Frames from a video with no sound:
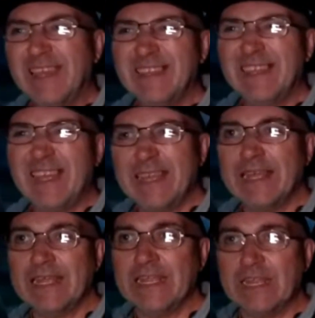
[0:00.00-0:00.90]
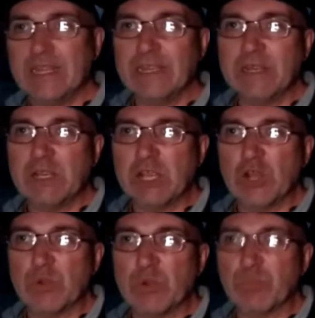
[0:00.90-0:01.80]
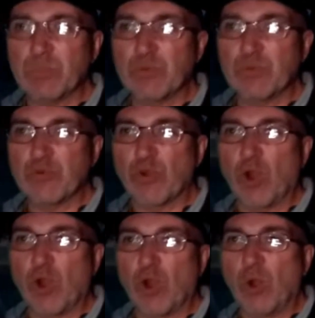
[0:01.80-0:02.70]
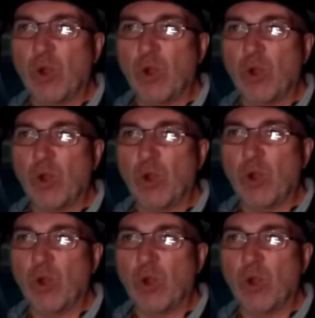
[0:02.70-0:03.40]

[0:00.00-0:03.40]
They could probably do a bit of